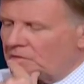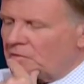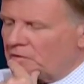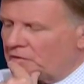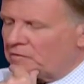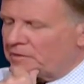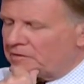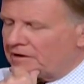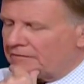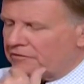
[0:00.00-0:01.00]
you, you've
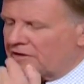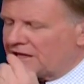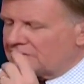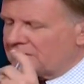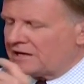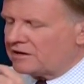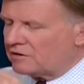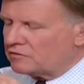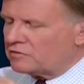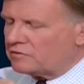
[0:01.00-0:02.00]
been around for the last eight
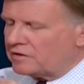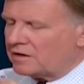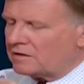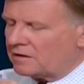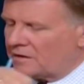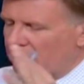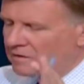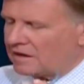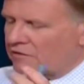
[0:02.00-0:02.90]
years. You think uh, the